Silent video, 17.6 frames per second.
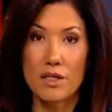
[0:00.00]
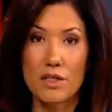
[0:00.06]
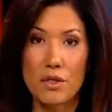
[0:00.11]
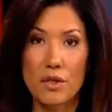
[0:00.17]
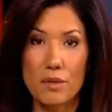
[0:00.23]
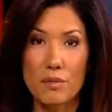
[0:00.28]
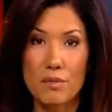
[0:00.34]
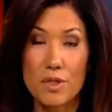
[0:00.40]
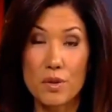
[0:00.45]

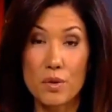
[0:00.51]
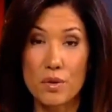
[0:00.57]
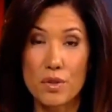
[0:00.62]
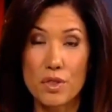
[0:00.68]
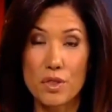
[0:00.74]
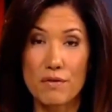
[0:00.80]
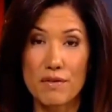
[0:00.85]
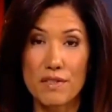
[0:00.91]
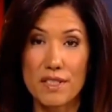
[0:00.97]
Durham School
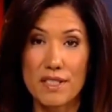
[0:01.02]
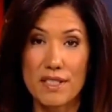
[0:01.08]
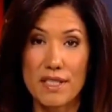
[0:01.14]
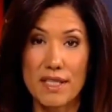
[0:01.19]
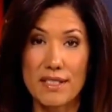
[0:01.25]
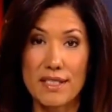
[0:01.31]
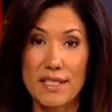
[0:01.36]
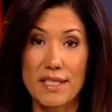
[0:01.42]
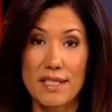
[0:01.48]
Services
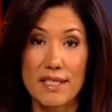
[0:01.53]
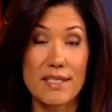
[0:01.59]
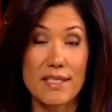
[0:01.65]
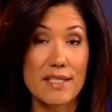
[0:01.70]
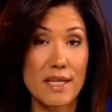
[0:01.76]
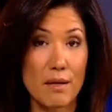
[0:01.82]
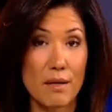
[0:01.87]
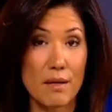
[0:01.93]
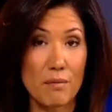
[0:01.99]
says it
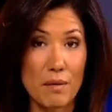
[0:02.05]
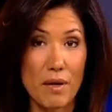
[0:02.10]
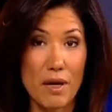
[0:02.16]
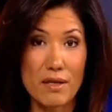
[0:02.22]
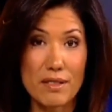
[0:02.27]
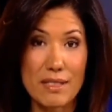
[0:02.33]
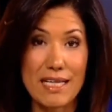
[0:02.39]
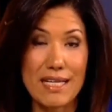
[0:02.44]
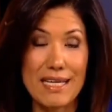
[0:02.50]
is company
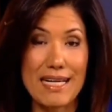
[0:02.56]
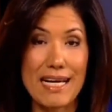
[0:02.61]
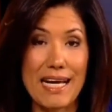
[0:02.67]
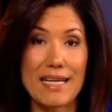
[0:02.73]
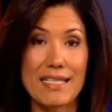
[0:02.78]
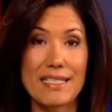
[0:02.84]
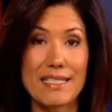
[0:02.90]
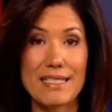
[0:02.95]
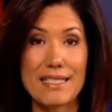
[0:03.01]
policy
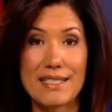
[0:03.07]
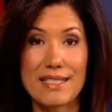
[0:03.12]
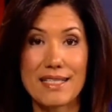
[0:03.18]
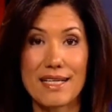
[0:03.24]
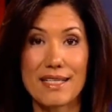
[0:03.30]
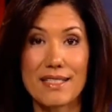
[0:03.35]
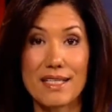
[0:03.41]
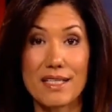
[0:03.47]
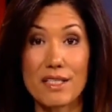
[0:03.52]
not to
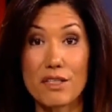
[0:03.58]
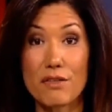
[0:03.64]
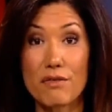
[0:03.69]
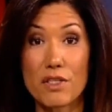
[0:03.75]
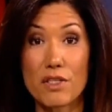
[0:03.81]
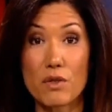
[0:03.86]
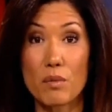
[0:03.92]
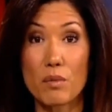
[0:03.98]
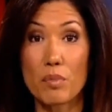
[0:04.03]
discuss
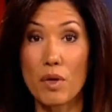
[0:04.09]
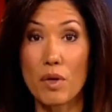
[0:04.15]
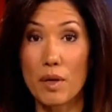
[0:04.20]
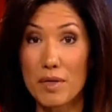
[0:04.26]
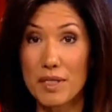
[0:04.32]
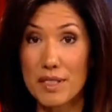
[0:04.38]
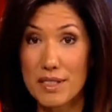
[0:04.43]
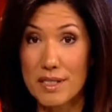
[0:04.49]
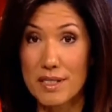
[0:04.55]
individual
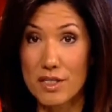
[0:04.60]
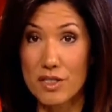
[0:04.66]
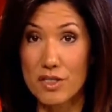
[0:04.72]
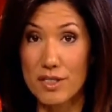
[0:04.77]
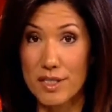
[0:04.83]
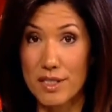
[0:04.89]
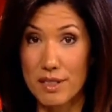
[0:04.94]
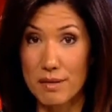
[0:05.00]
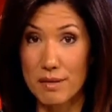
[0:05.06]
employment
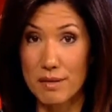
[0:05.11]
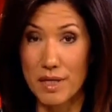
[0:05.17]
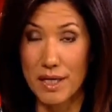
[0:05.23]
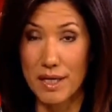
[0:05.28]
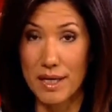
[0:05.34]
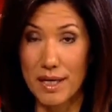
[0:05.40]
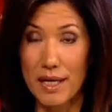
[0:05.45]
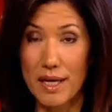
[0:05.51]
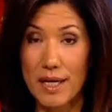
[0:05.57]
decisions in the
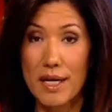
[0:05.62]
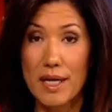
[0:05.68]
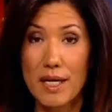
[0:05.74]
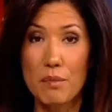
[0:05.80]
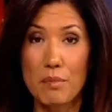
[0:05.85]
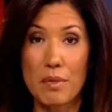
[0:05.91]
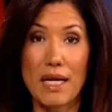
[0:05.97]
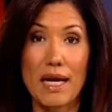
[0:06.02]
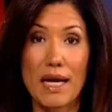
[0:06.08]
media,
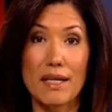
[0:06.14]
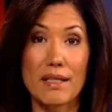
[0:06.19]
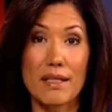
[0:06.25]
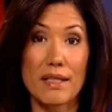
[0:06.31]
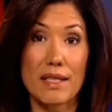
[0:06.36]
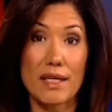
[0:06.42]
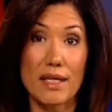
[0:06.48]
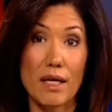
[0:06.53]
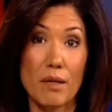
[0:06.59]
but added
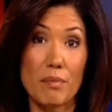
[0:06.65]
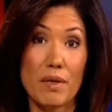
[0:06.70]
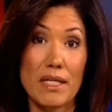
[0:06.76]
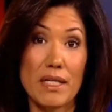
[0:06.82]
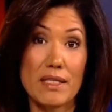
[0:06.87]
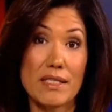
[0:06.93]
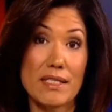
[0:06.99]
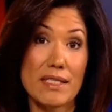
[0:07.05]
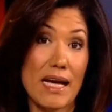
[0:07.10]
that the
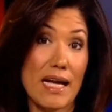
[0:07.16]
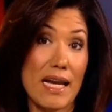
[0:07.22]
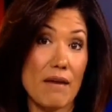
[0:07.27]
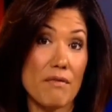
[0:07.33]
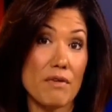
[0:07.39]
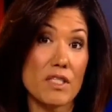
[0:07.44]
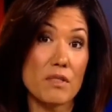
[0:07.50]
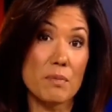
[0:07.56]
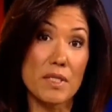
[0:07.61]
company does not
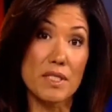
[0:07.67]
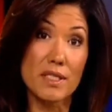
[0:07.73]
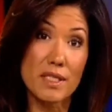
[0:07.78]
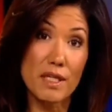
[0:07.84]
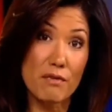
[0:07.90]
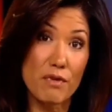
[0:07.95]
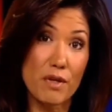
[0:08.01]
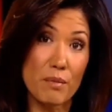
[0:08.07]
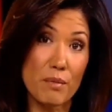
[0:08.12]
have a
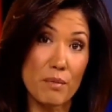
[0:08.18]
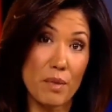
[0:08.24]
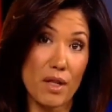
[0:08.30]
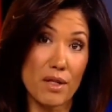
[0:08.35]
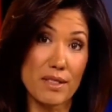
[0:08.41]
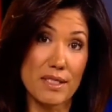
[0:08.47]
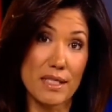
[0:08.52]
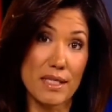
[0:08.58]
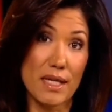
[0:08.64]
specific
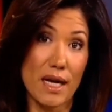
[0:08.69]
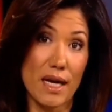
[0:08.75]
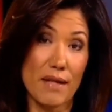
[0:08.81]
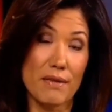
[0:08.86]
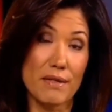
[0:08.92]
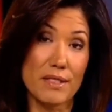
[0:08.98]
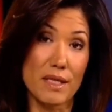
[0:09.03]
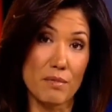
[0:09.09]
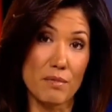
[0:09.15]
policy
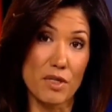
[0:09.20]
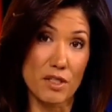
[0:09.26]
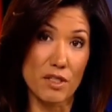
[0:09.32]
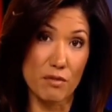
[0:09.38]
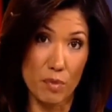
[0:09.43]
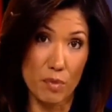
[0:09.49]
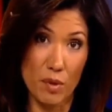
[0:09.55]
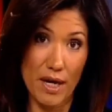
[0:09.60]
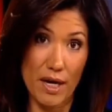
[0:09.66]
on the
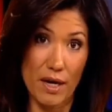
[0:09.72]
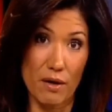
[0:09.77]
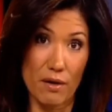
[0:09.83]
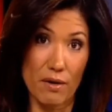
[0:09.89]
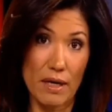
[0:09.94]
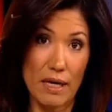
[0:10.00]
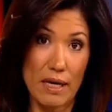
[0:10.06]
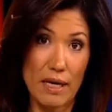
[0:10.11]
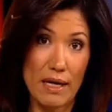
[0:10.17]
subject of
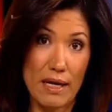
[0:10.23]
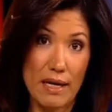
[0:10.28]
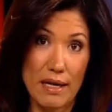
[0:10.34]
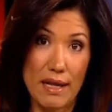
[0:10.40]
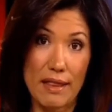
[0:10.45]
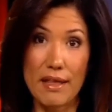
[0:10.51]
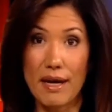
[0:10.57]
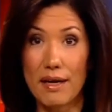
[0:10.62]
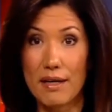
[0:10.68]
prayer.
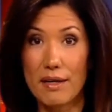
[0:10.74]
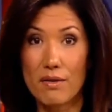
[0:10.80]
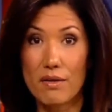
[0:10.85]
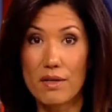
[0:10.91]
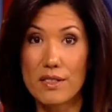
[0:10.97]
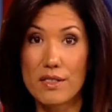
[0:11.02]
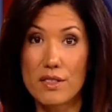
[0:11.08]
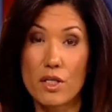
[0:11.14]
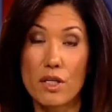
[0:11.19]

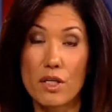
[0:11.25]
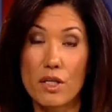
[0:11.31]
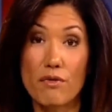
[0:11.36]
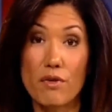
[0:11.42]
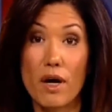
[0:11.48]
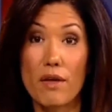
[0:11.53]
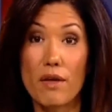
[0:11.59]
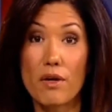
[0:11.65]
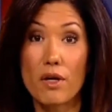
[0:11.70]
Nathaniel is looking
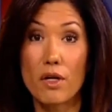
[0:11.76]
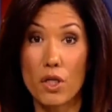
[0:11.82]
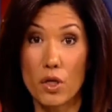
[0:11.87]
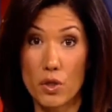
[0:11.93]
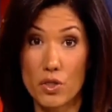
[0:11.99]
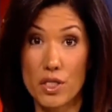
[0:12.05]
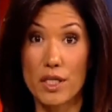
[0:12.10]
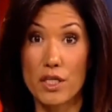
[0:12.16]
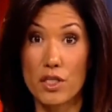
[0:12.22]
for other
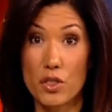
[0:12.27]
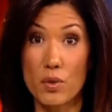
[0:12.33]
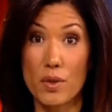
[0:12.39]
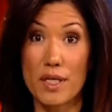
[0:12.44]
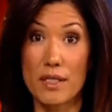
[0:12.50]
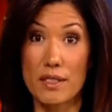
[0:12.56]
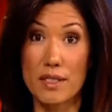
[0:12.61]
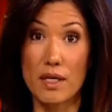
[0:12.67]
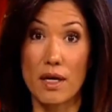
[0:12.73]
clergy to
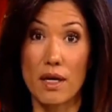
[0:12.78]
join his